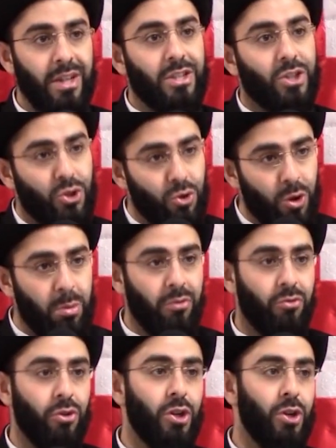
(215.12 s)
that's
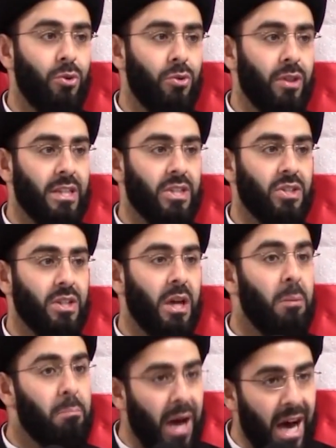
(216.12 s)
suitable for you, that's
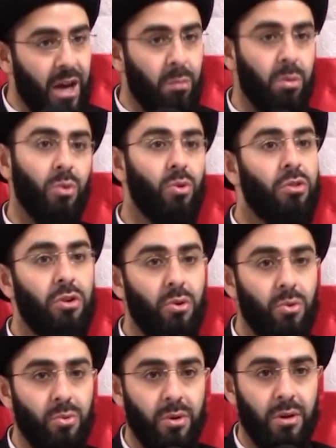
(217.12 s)
compatible with
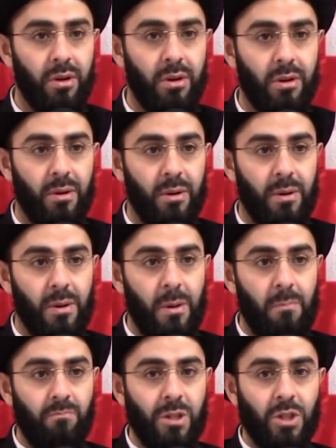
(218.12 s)
you,
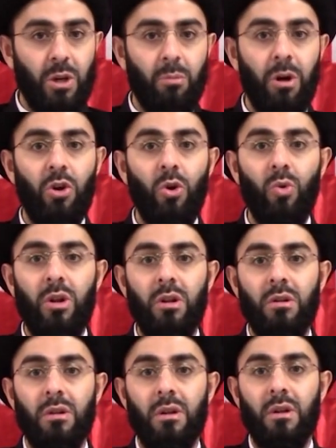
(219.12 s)
someone who
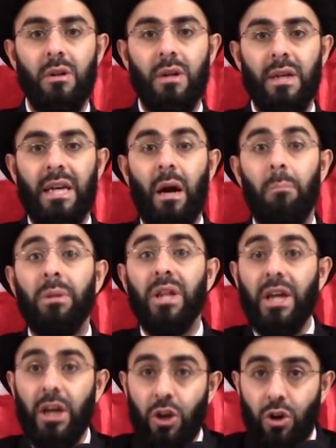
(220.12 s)
will
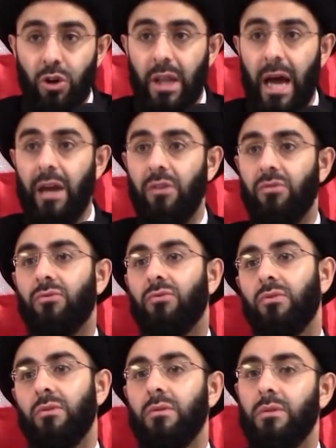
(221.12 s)
complete your life,
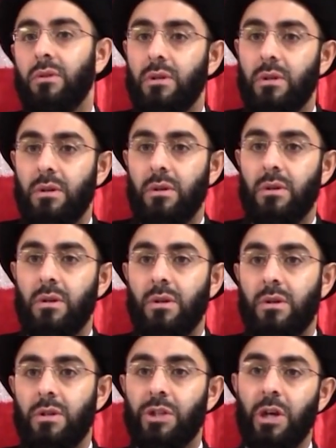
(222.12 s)

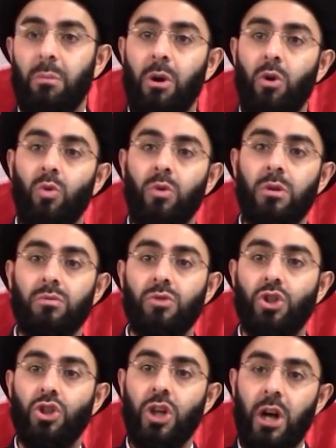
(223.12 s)
someone who
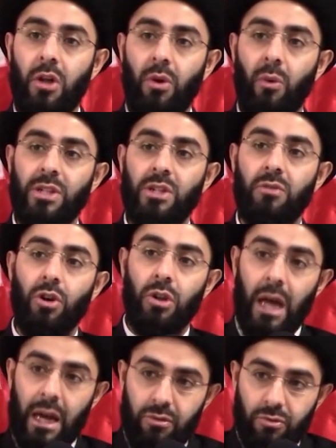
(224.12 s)
will share the rest of your
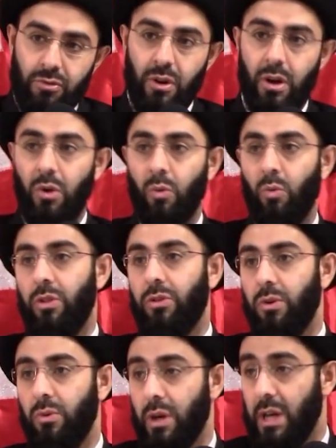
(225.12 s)
life with
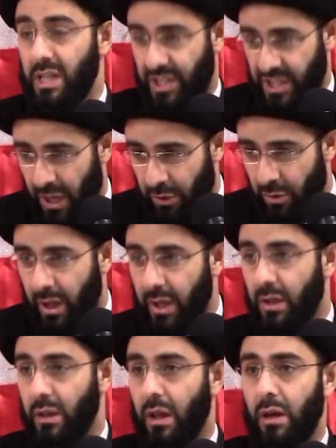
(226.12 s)
you. Is this how you
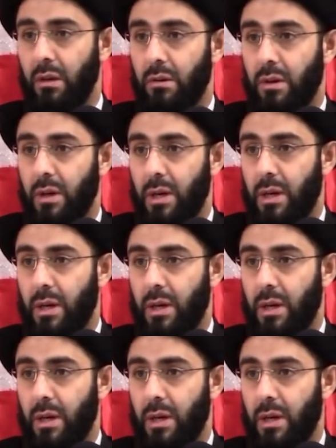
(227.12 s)
thank Allah?